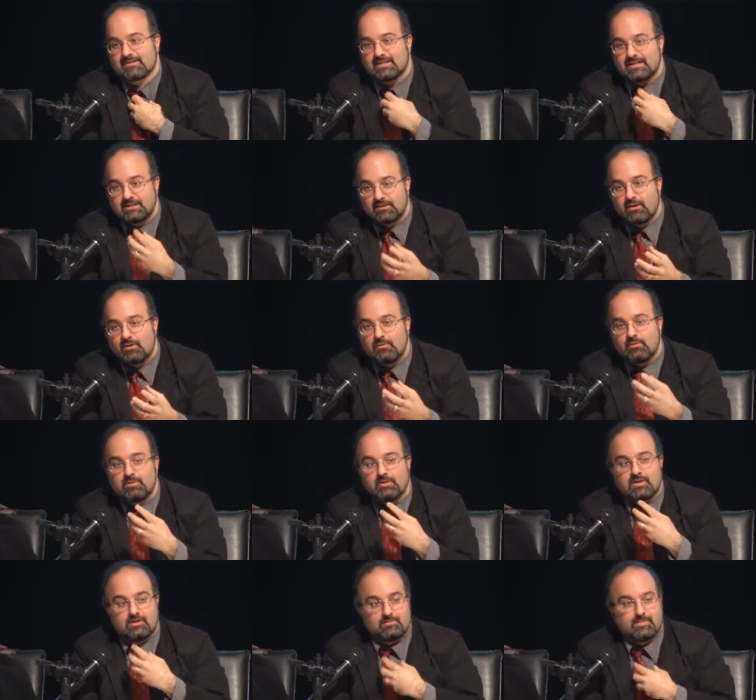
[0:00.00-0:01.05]
They know
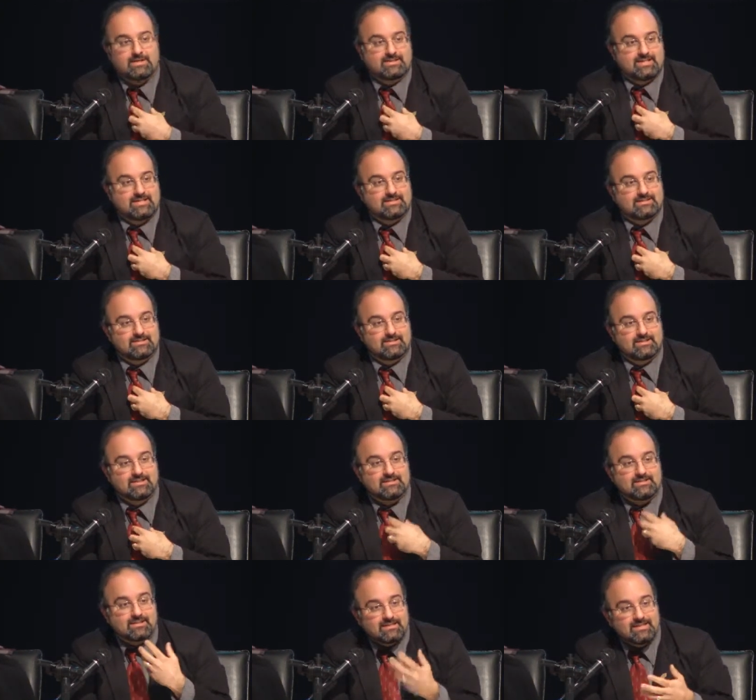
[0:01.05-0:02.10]
by tasting
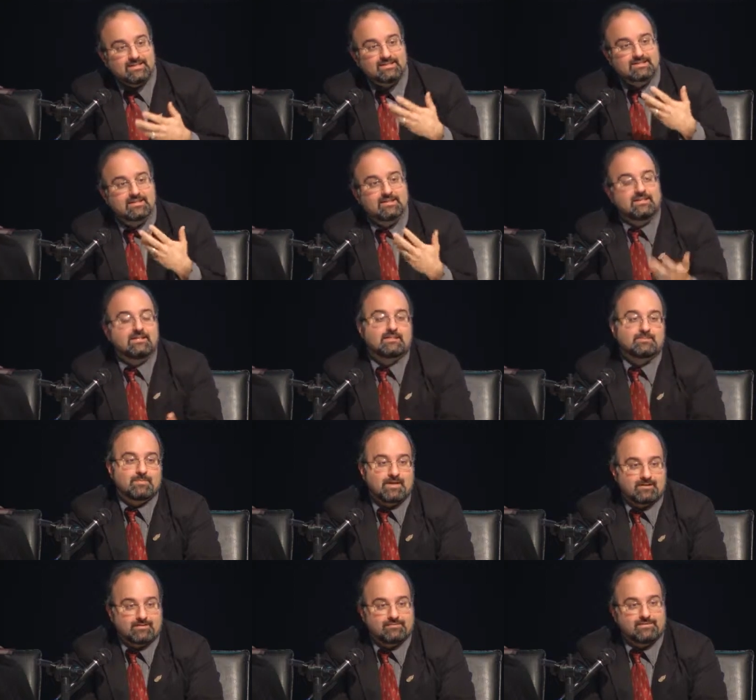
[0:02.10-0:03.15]
it. This is
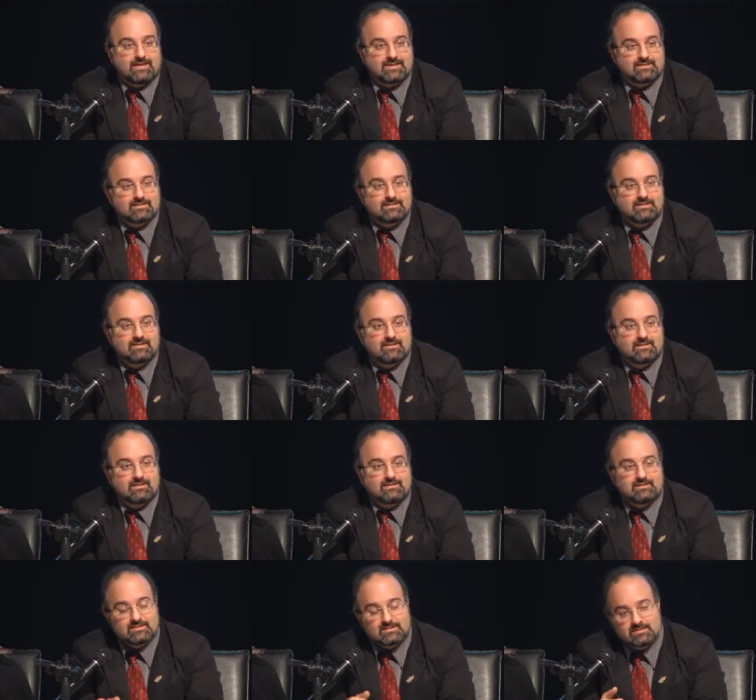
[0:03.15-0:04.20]
ma'rifat.
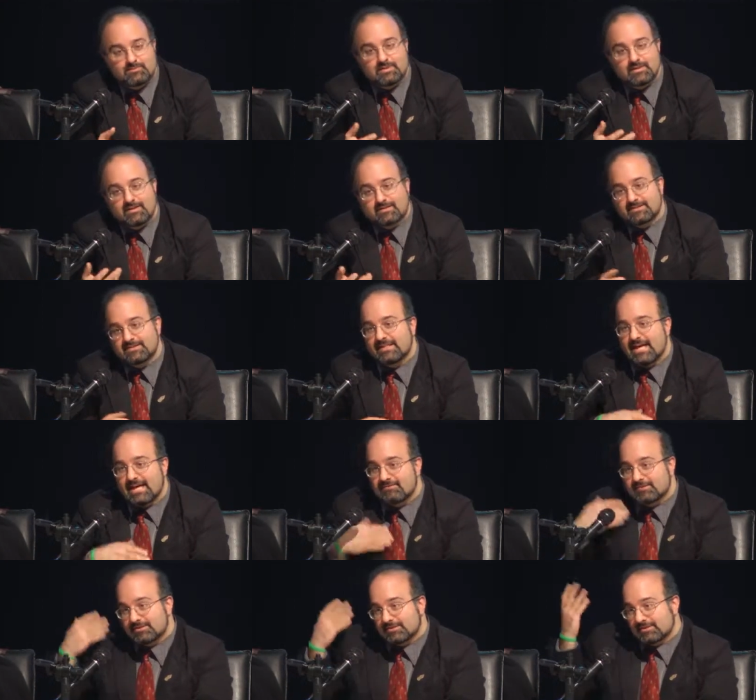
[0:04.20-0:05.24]
This is because they
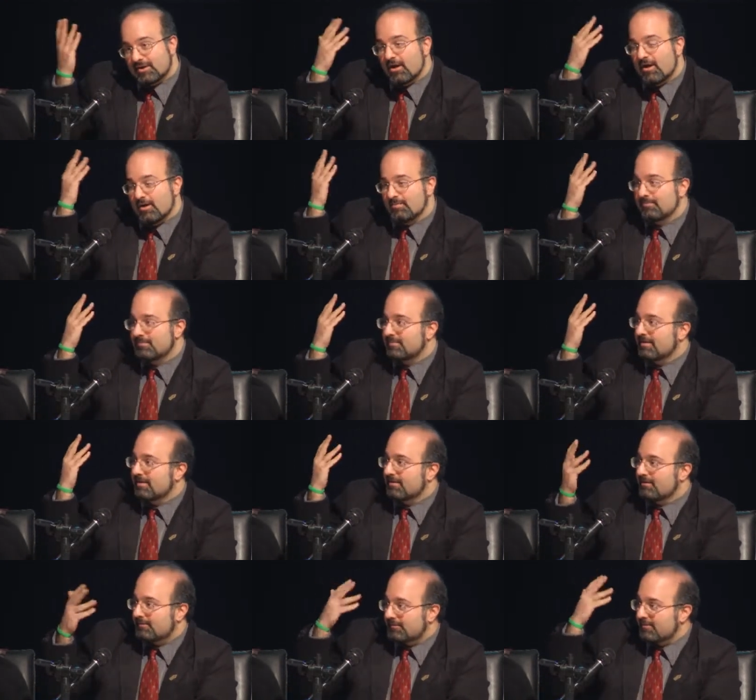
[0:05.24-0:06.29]
have just come
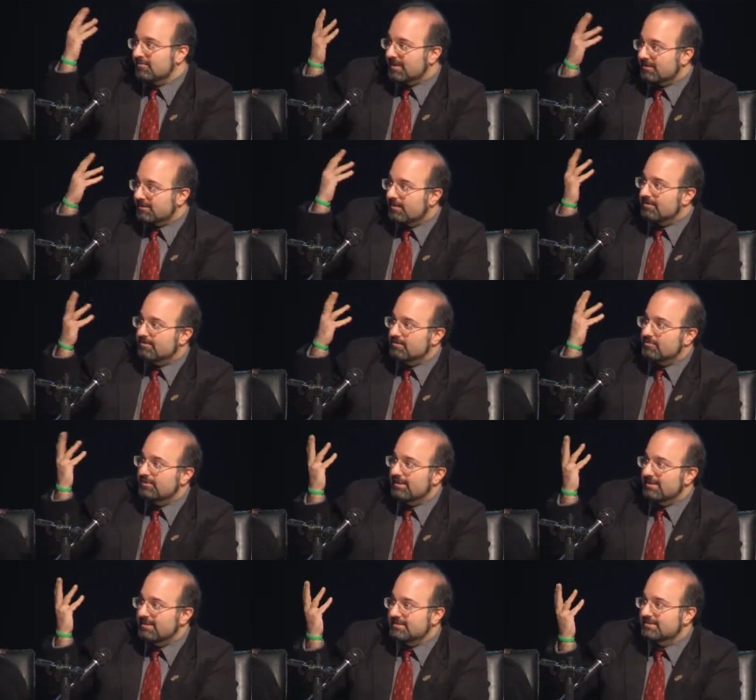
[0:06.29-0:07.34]
from that other
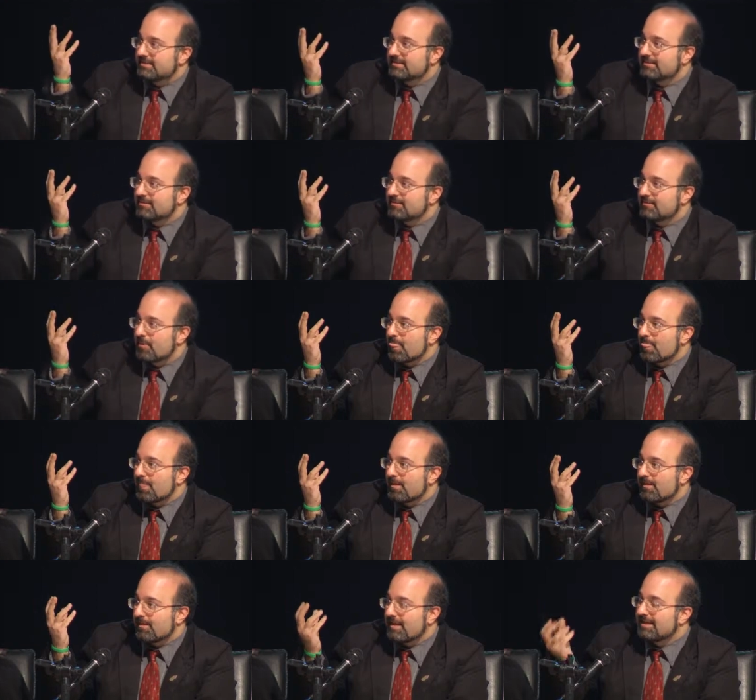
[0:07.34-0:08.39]
place
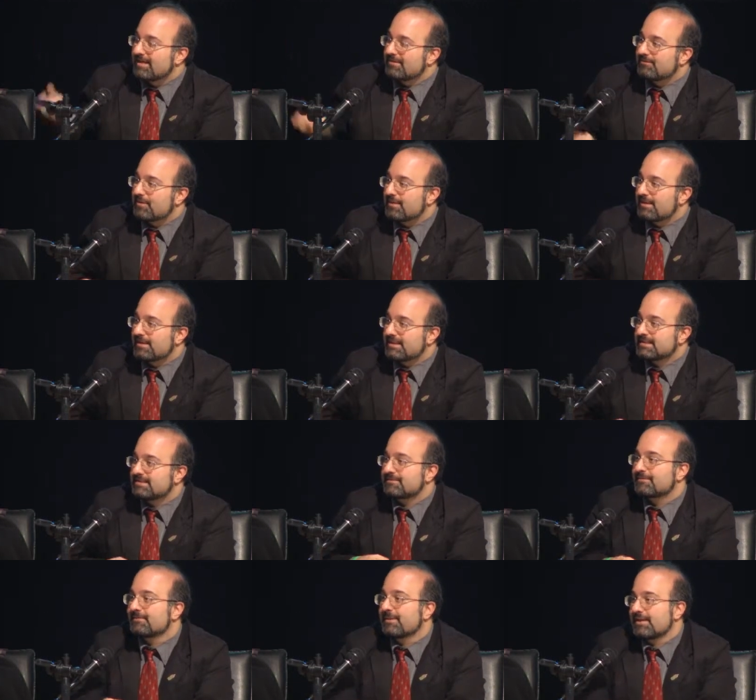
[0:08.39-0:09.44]
and everything is
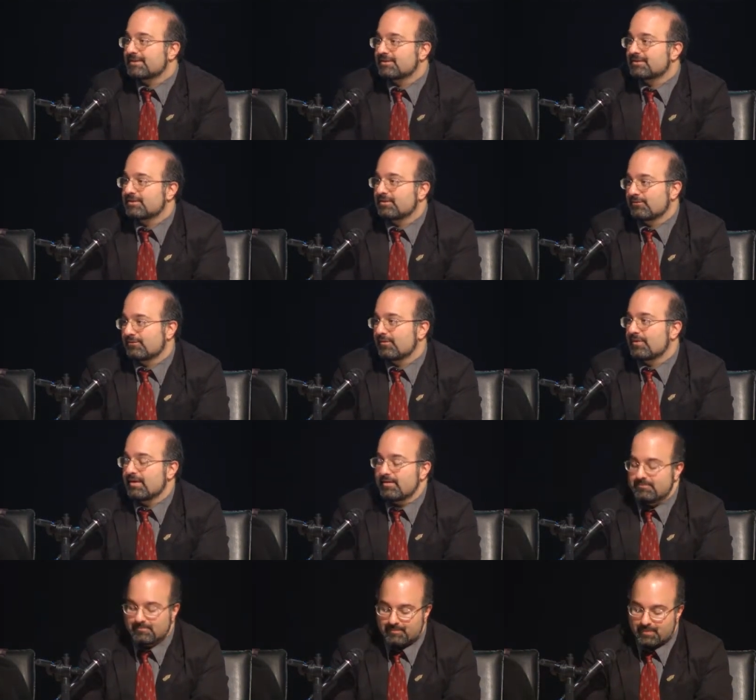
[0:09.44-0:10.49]
fresh for
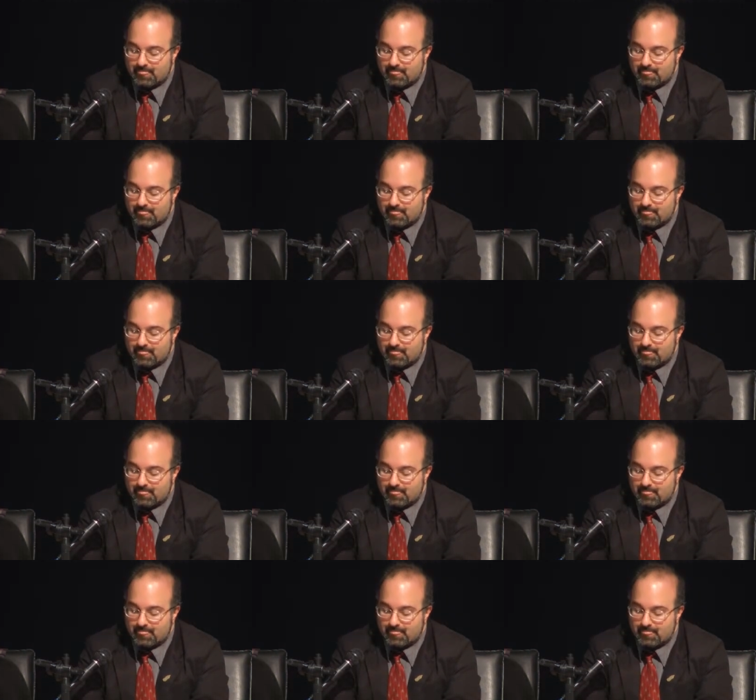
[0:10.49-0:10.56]
them.